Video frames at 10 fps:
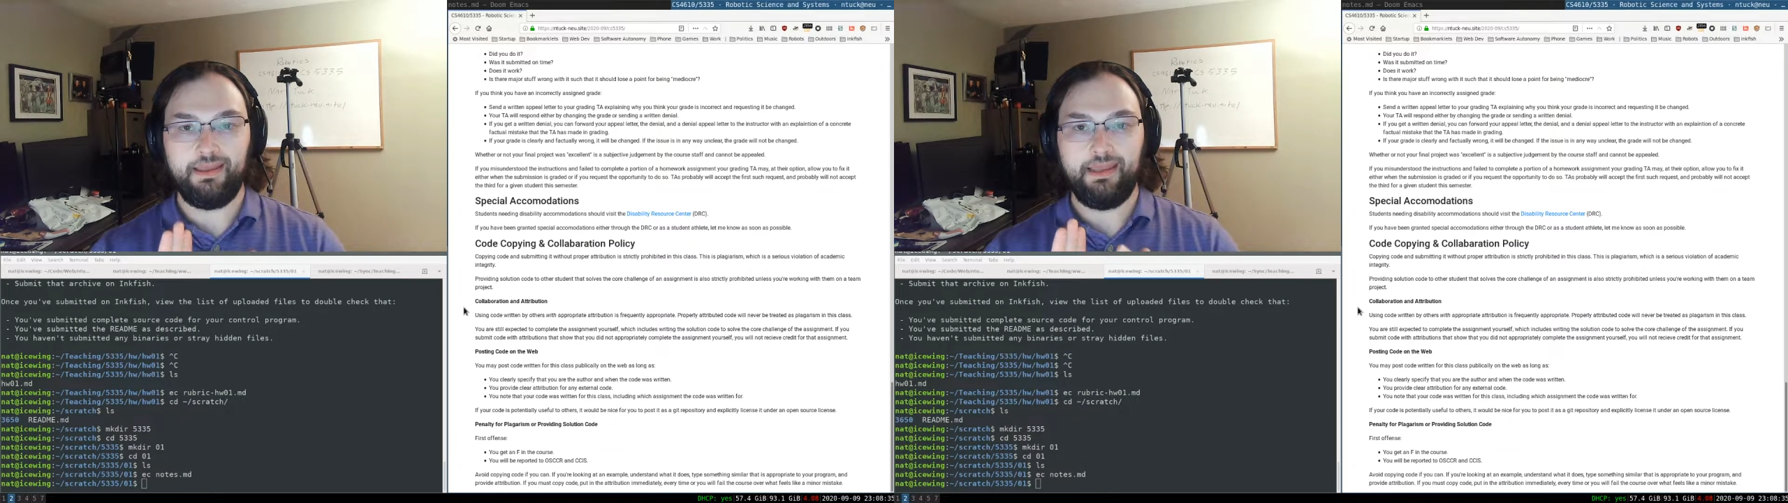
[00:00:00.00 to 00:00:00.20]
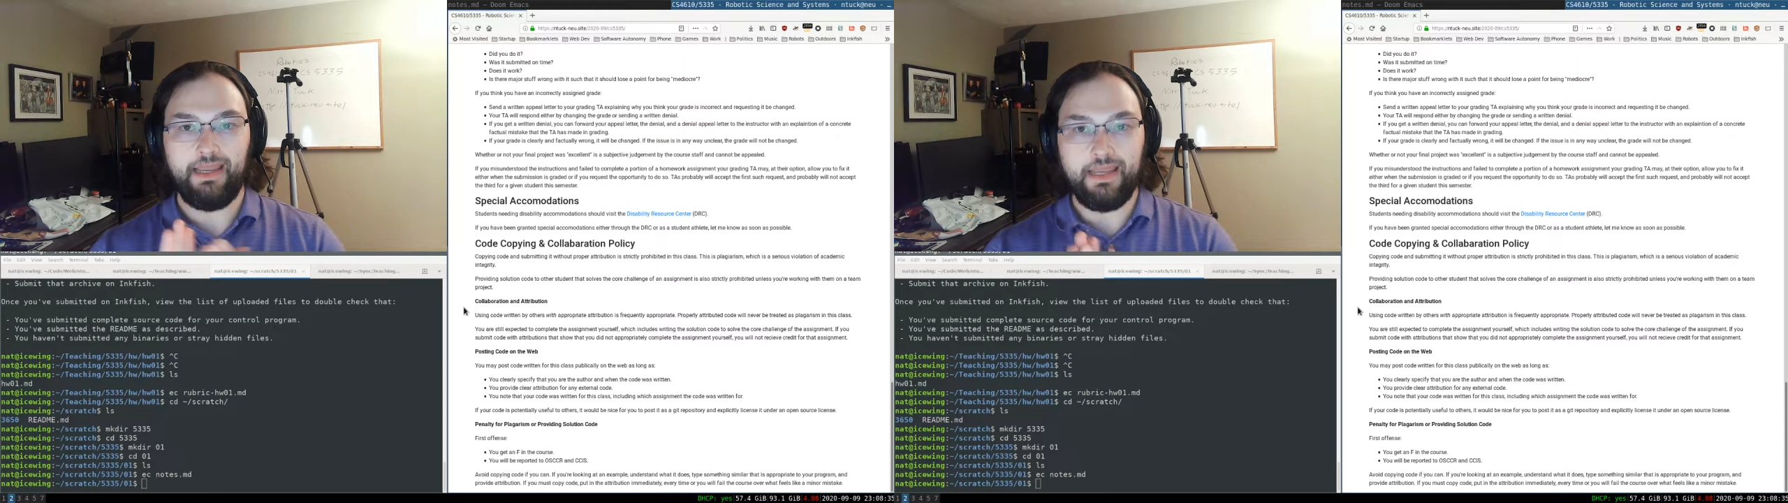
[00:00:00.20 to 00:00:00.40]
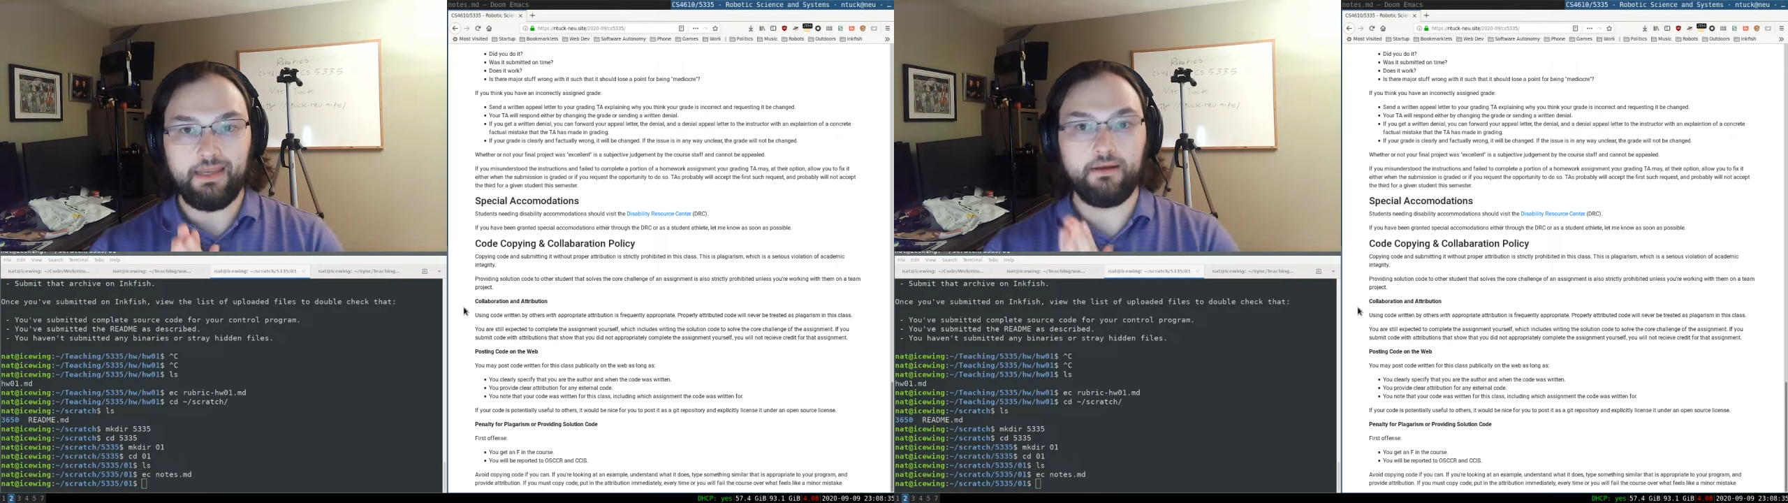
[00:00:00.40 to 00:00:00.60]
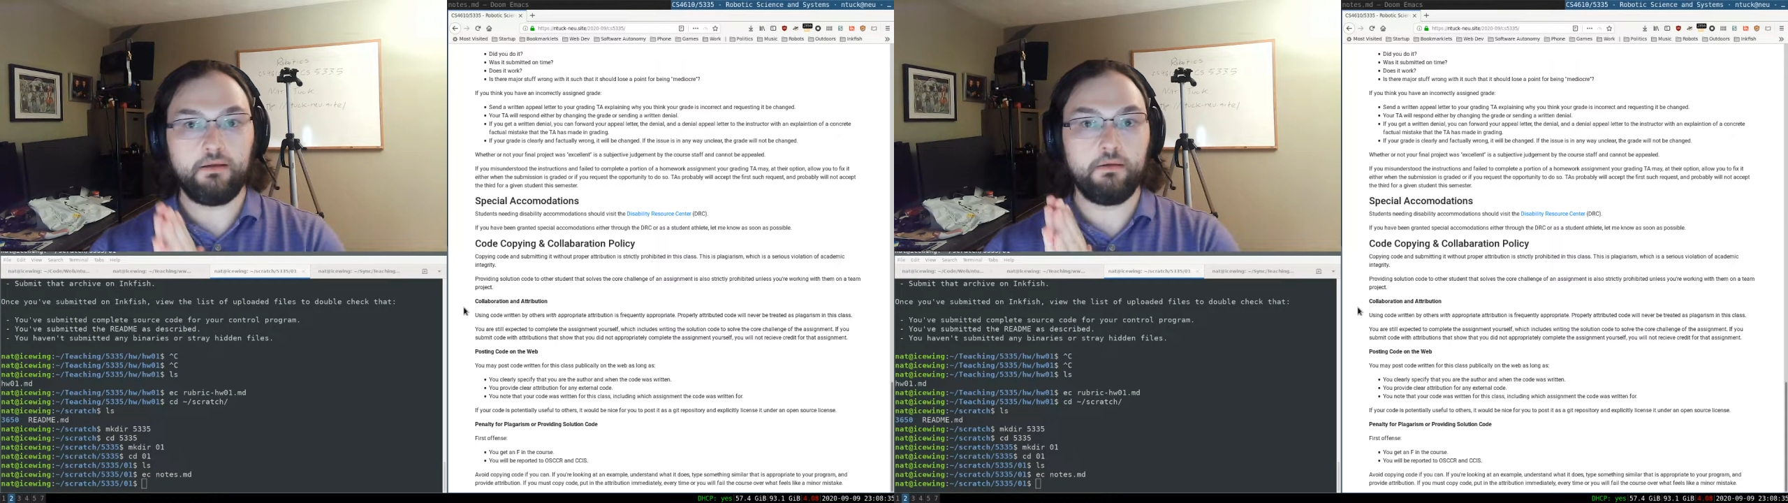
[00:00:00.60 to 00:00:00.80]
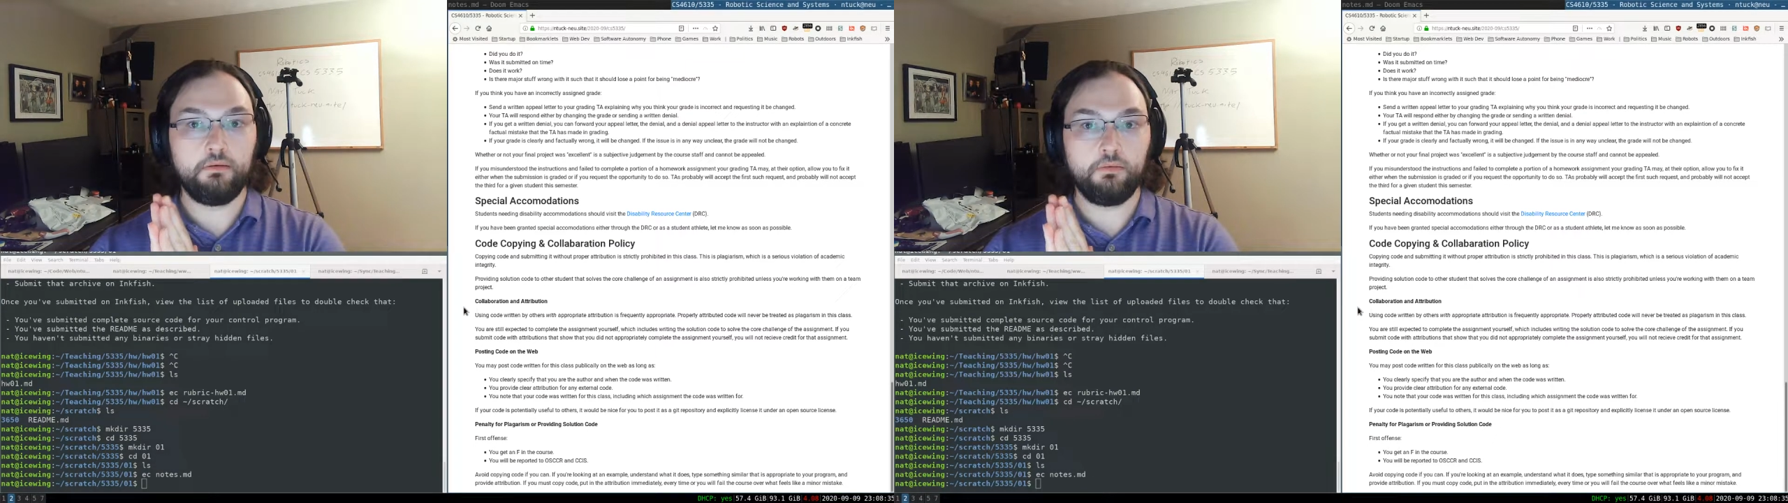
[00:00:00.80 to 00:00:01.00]
In
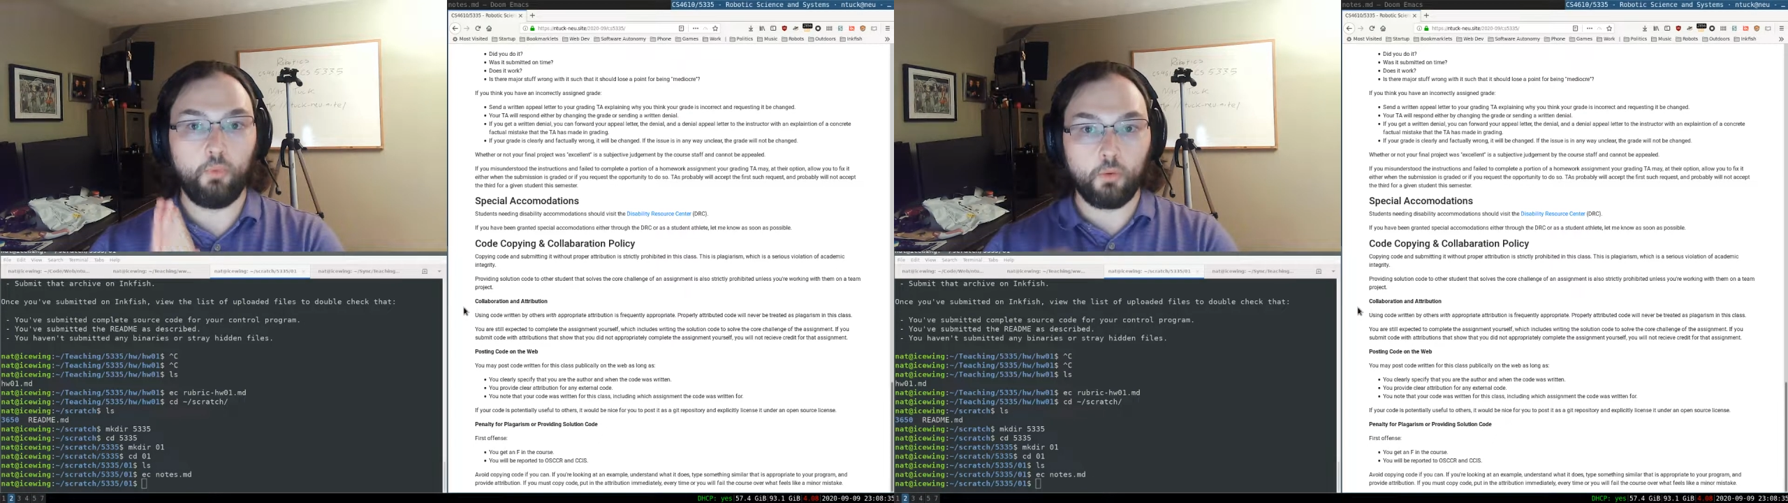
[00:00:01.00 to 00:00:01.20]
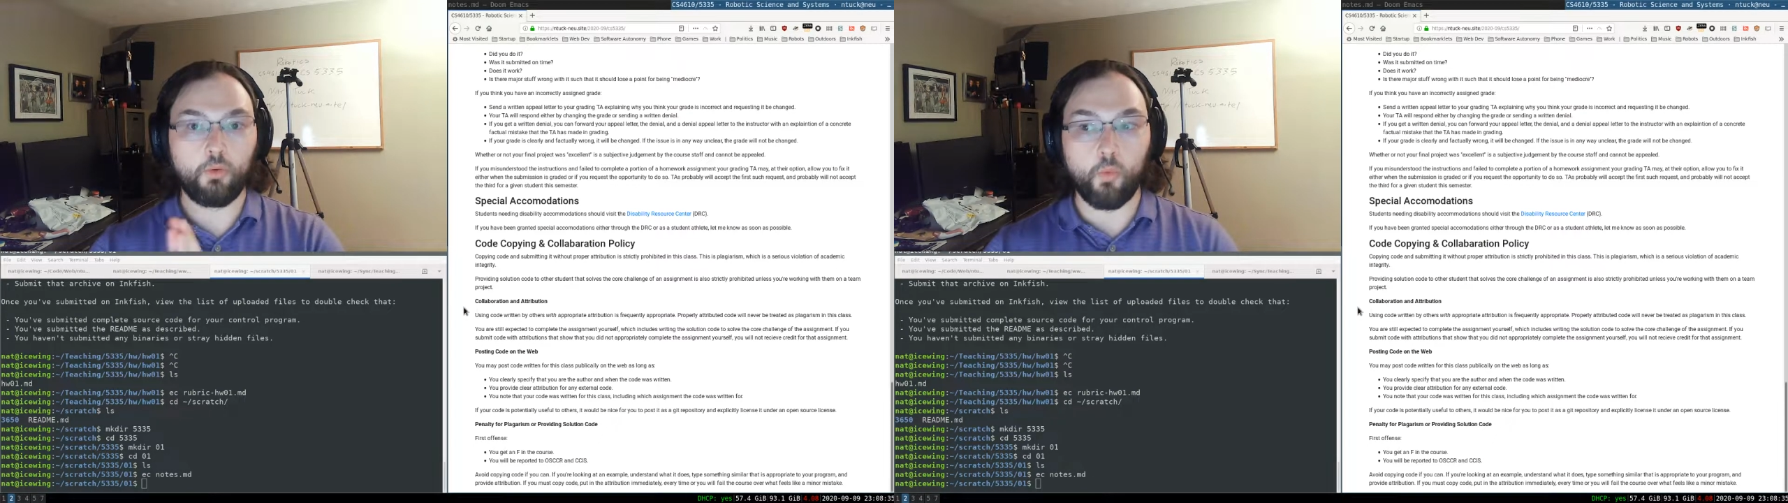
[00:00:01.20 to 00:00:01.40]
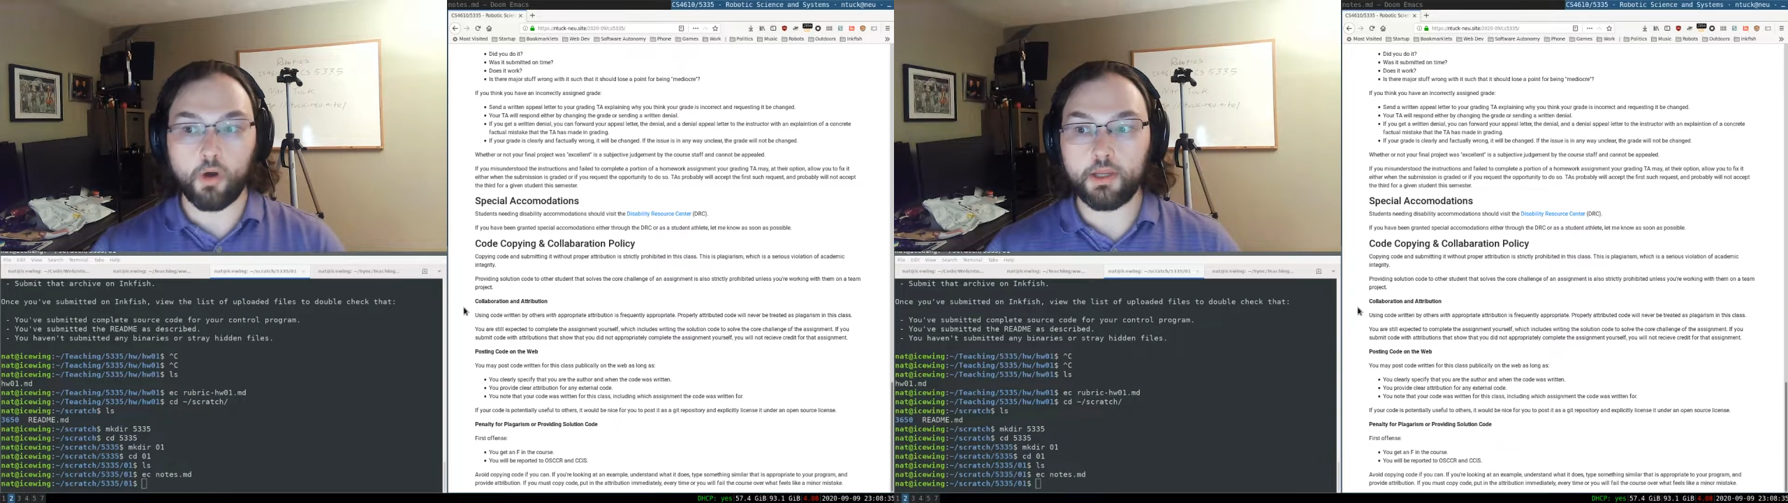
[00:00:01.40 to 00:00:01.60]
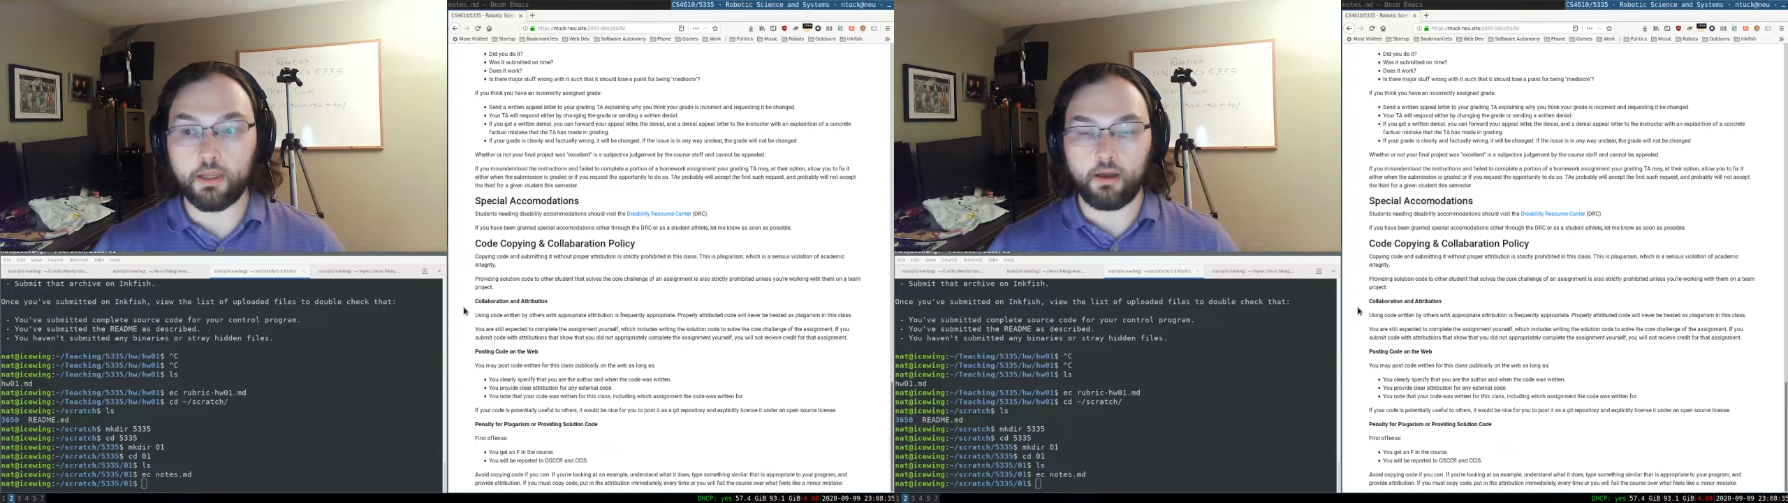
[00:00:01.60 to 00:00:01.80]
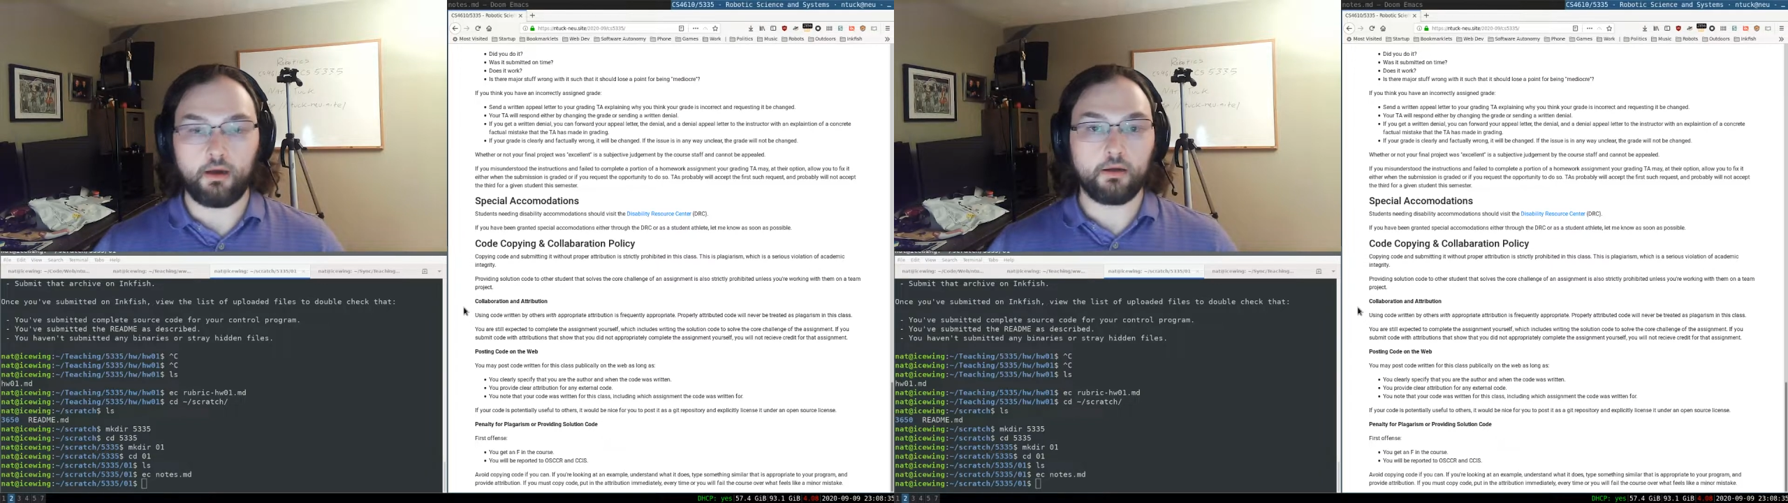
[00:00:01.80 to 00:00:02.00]
what we're working
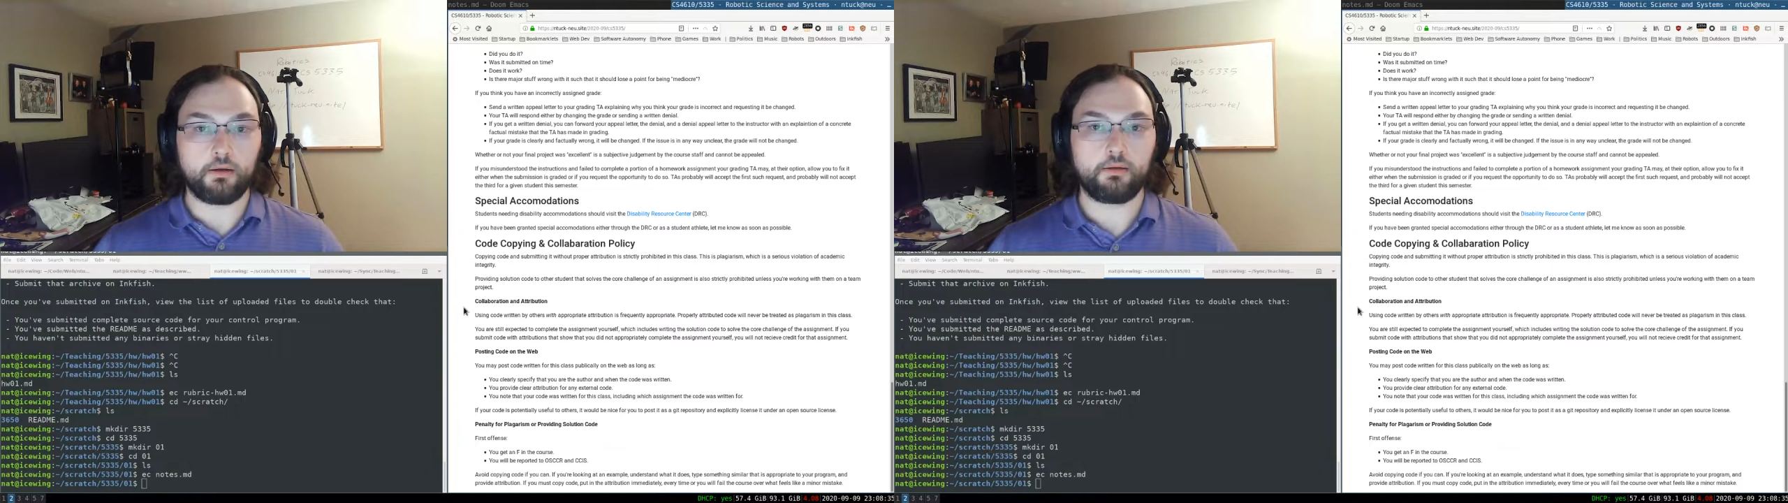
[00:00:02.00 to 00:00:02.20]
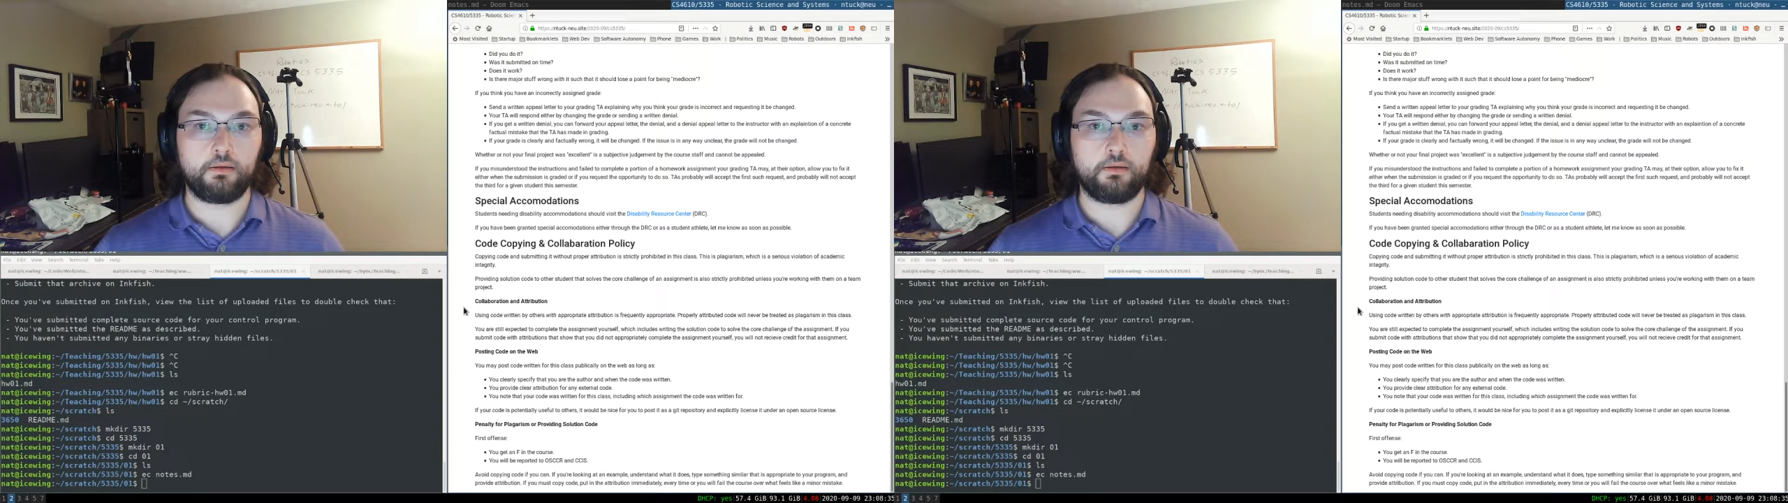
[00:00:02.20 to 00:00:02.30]
on,